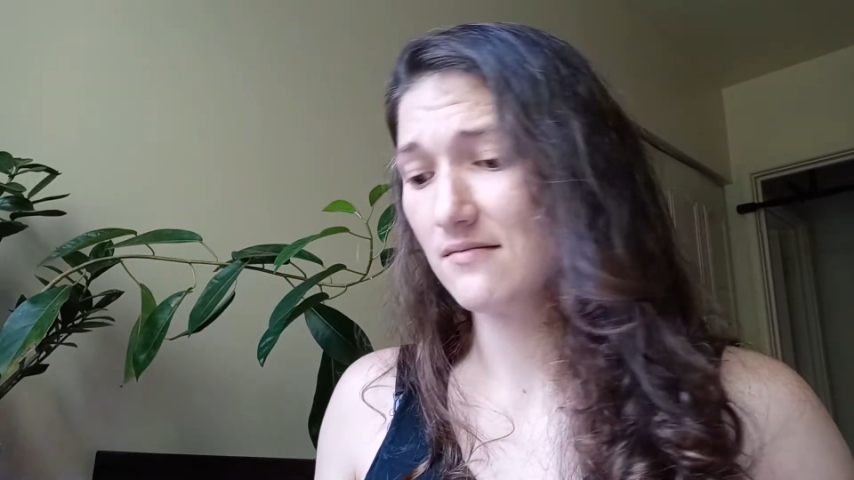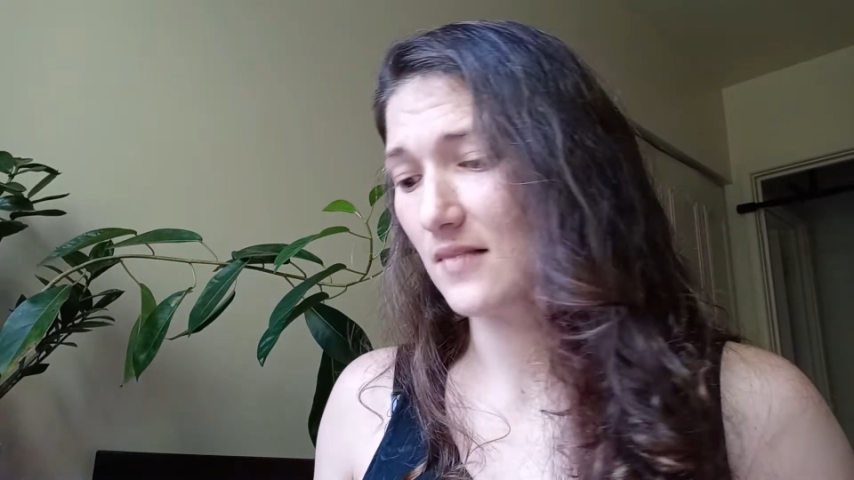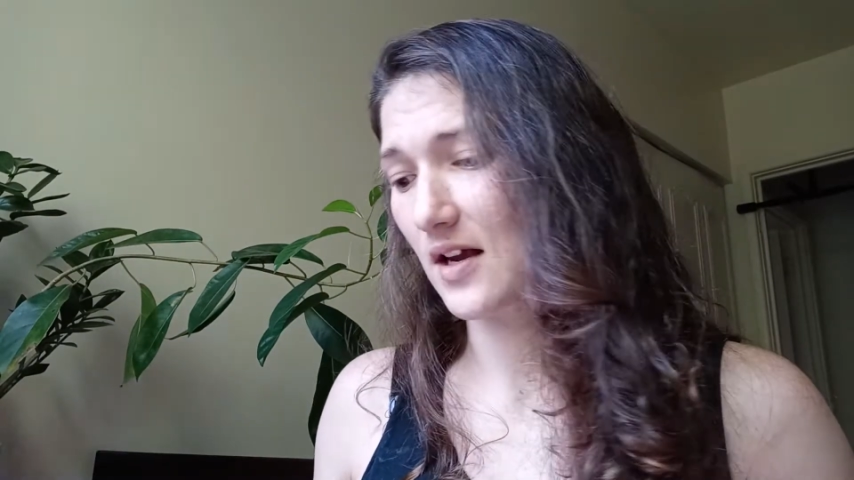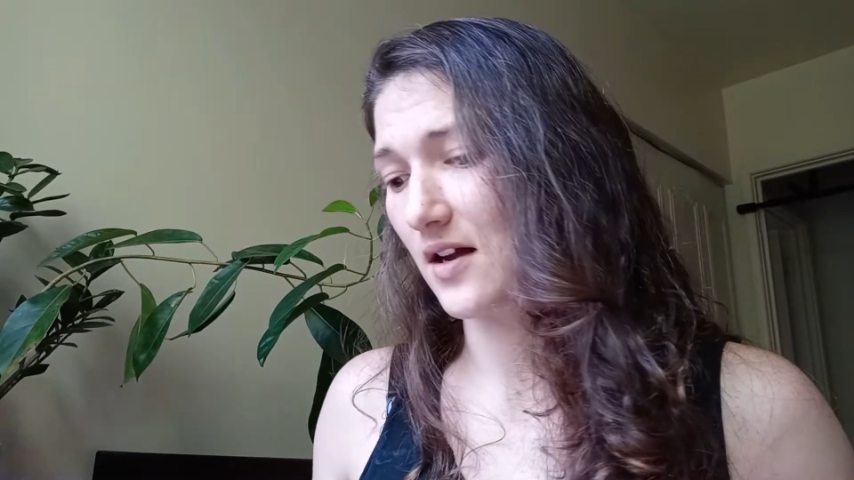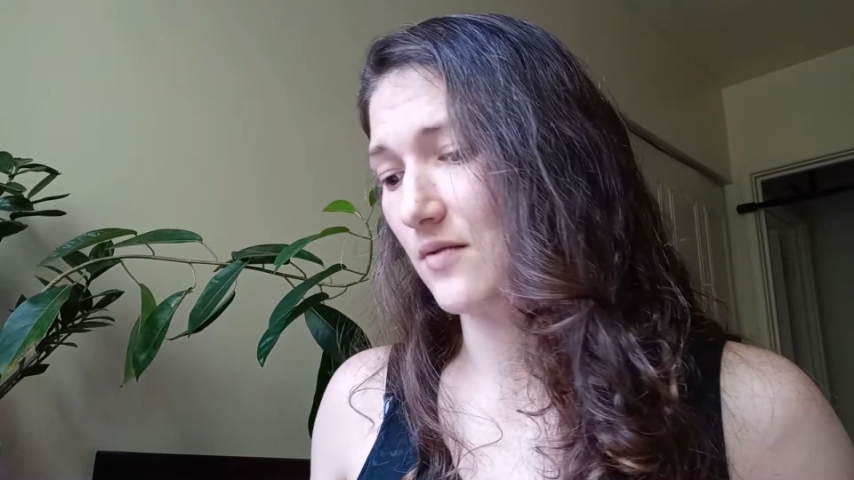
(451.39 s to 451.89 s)

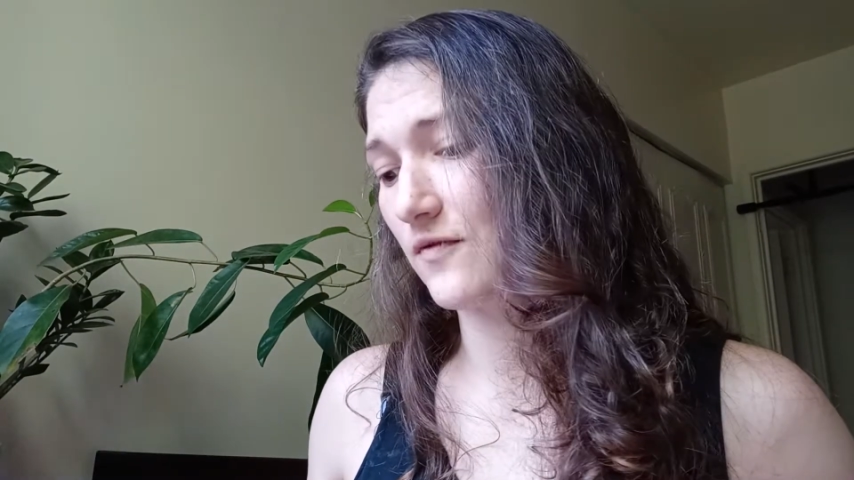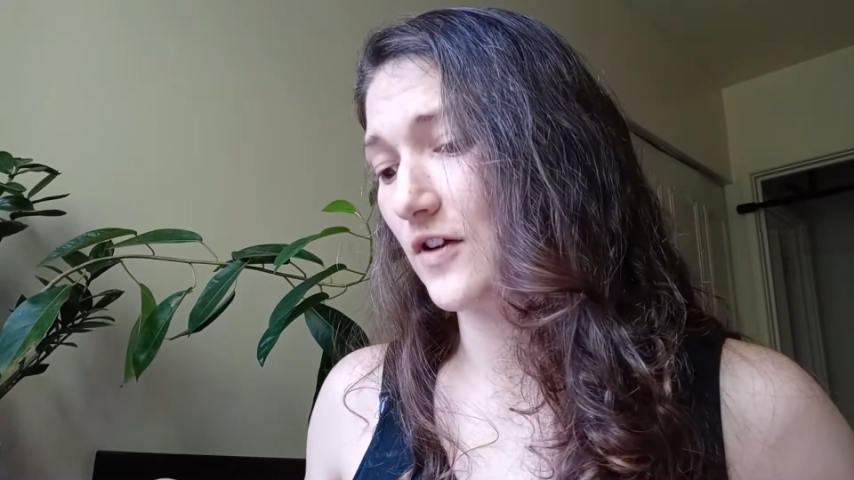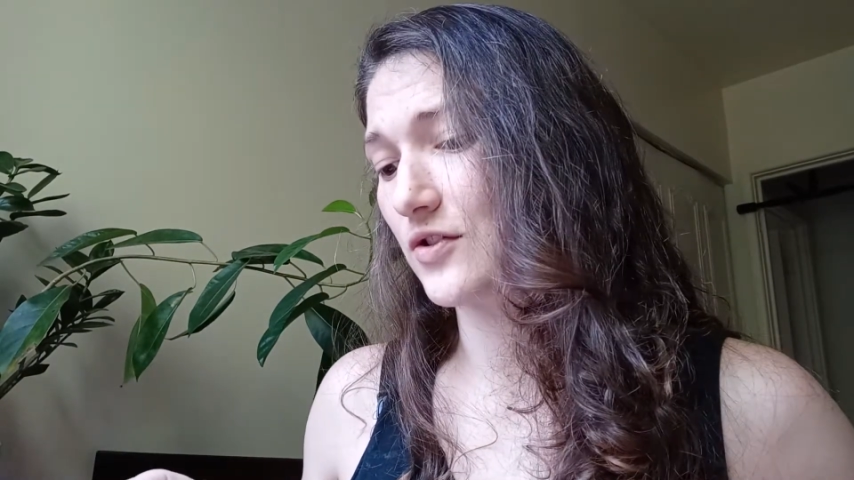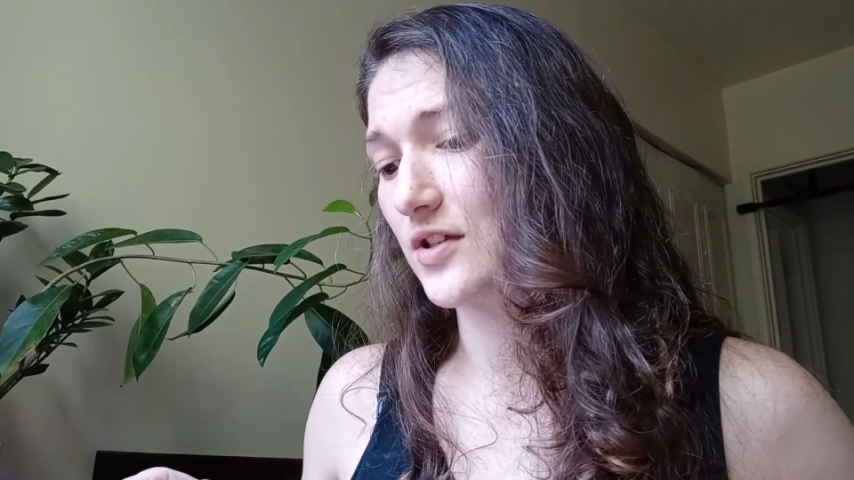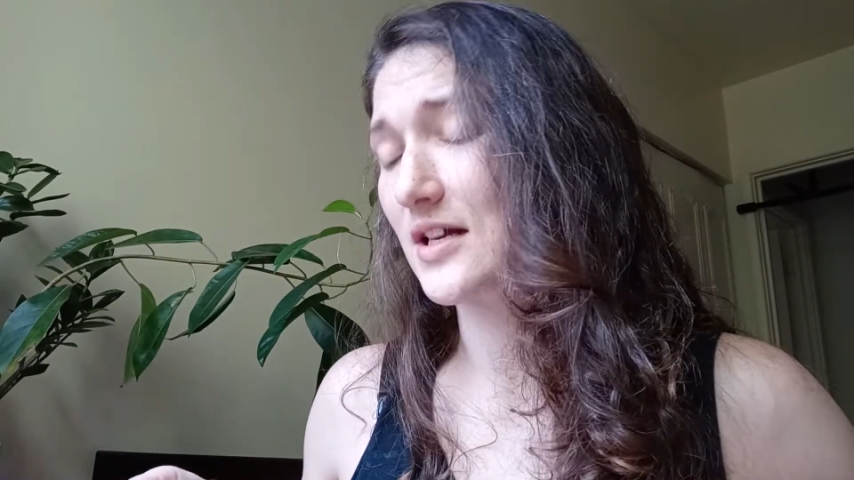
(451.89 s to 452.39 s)
I
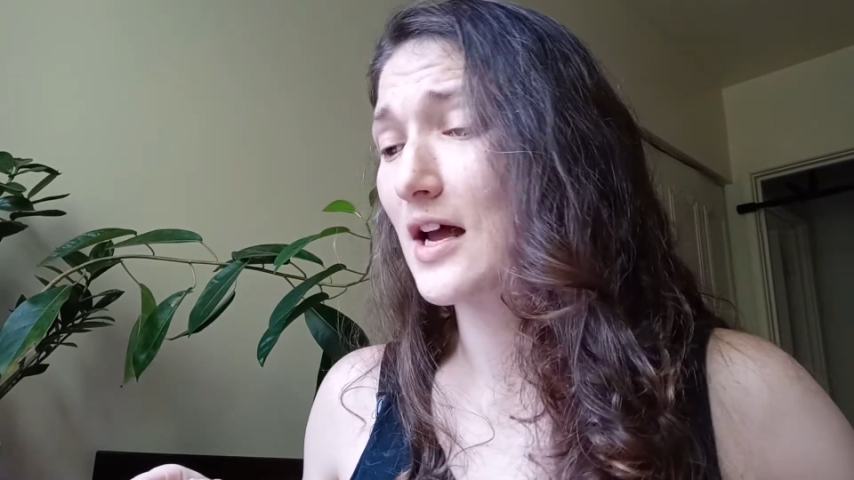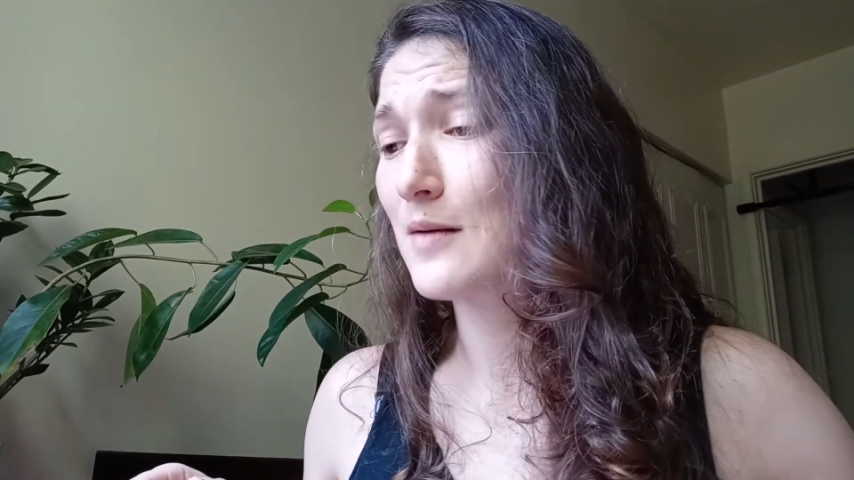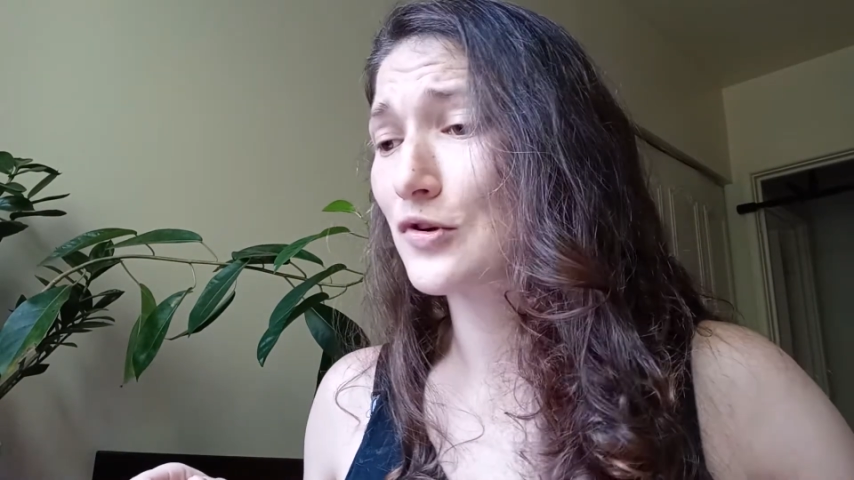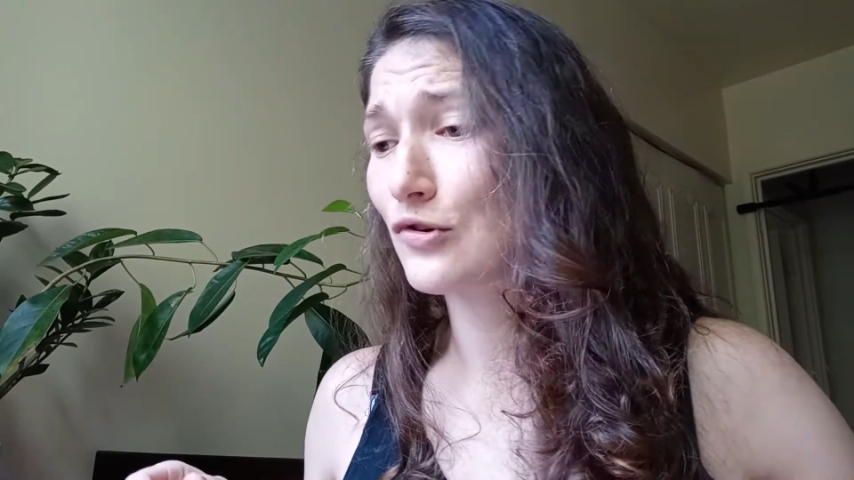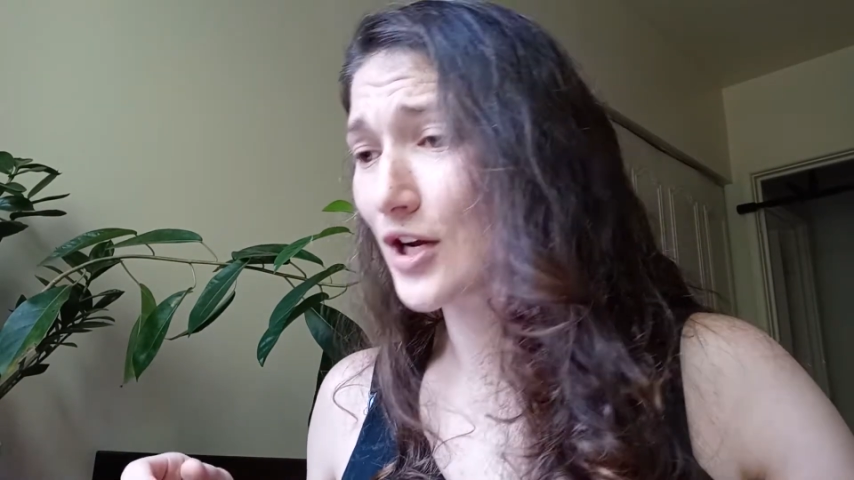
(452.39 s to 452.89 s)
felt a
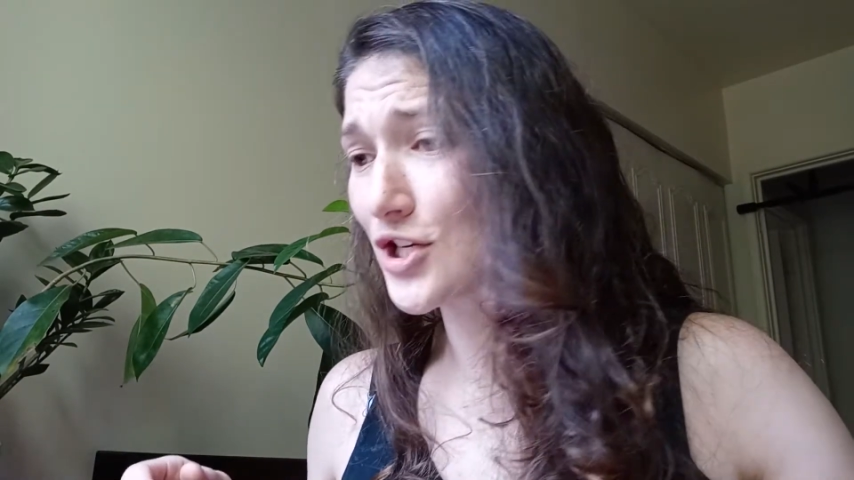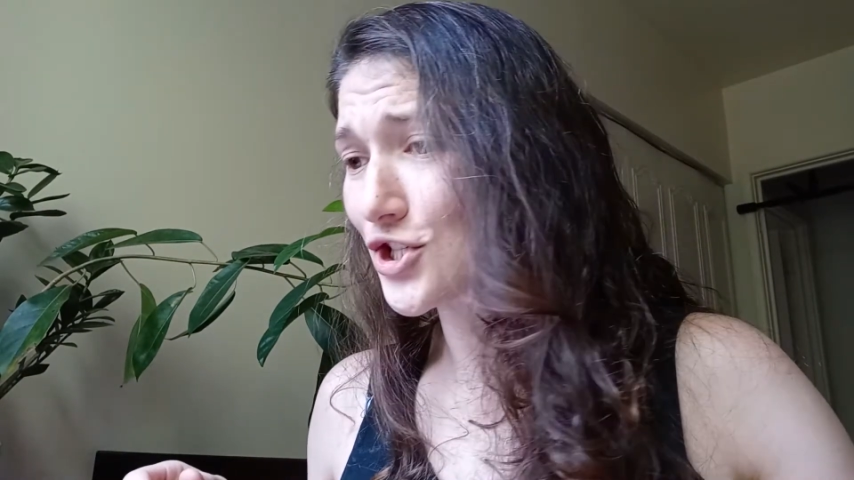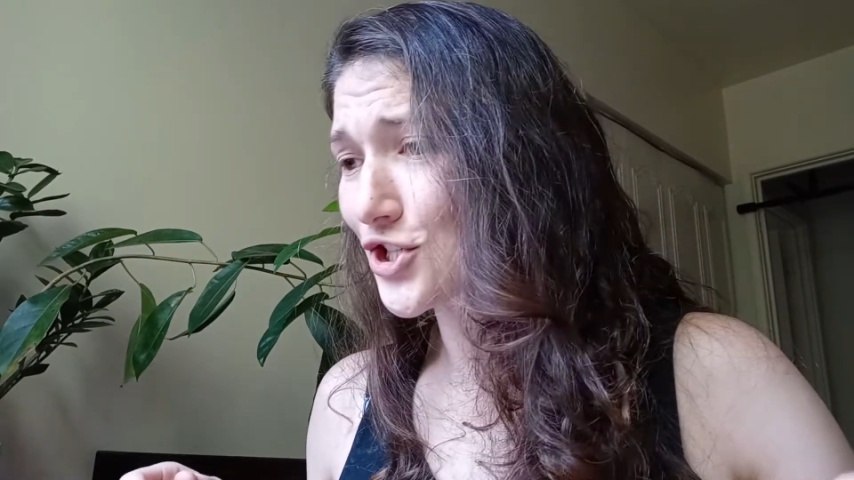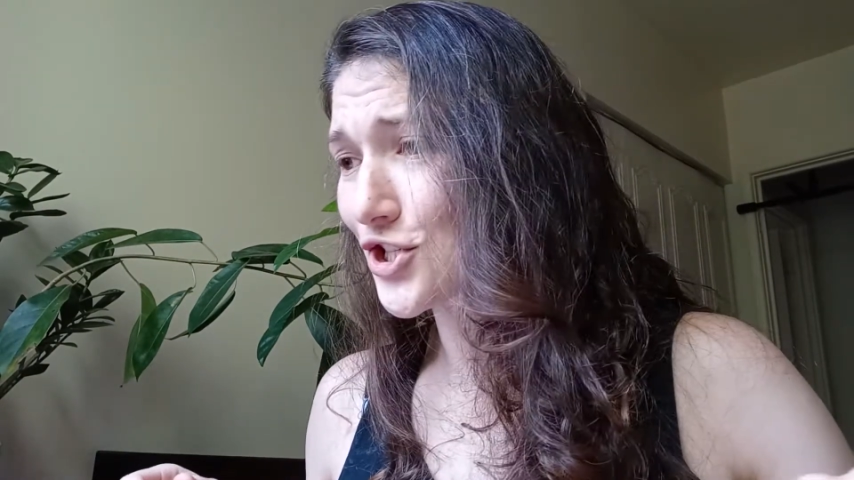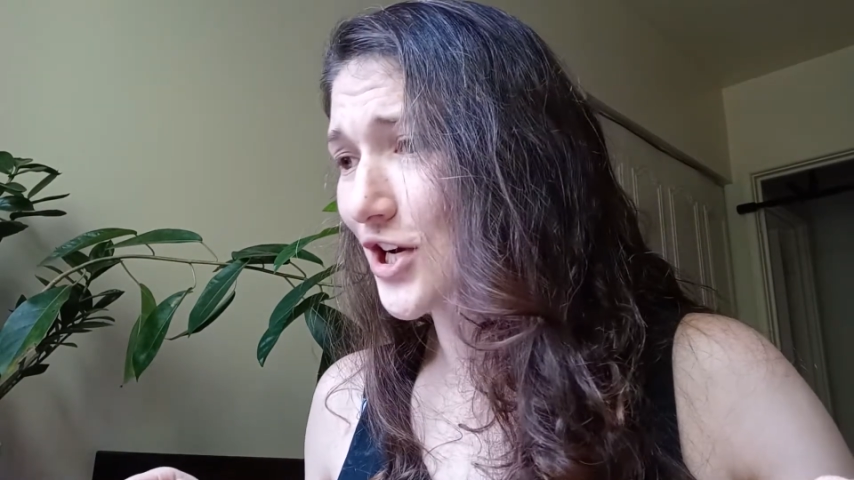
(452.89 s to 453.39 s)
time
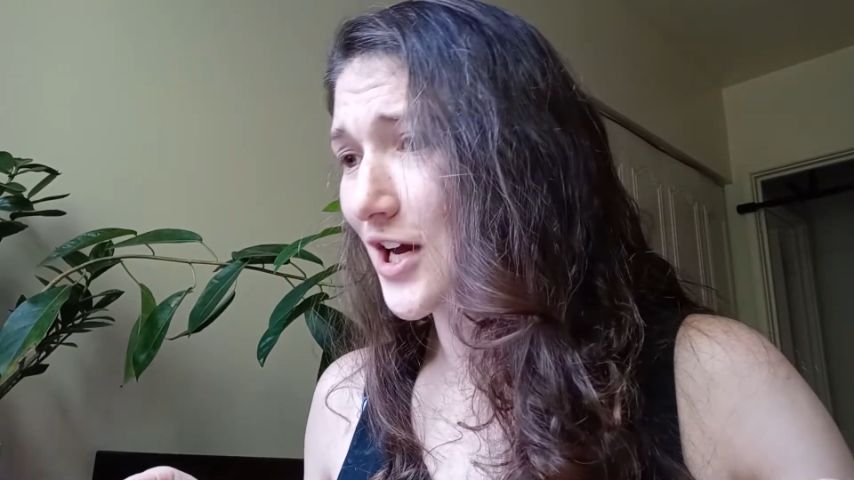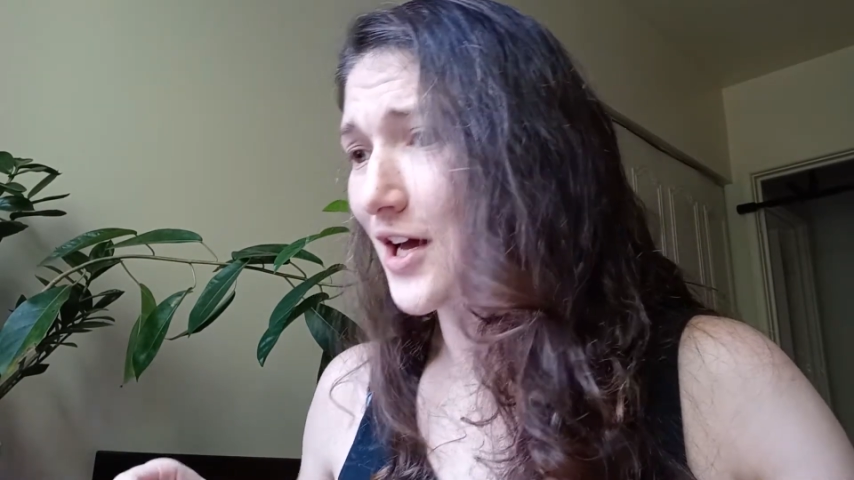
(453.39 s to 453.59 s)
crunch.